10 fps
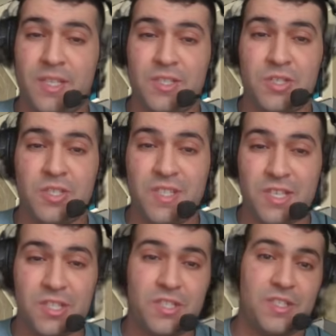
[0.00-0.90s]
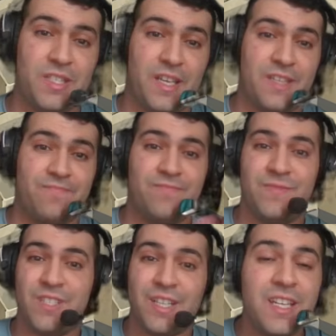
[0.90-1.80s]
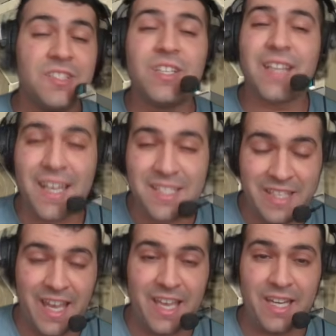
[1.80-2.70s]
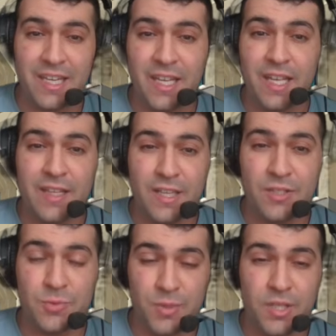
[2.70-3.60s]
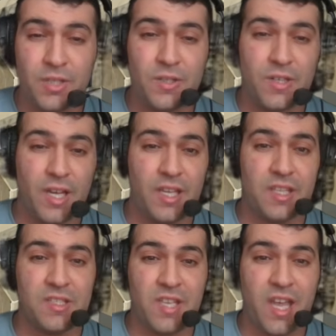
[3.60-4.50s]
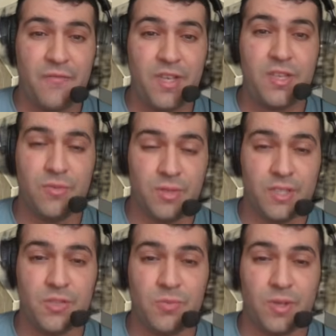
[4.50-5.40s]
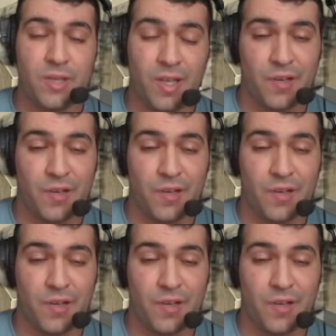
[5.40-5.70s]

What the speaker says: because its niche is like, it's a glass cannon that's really good against heavy units with a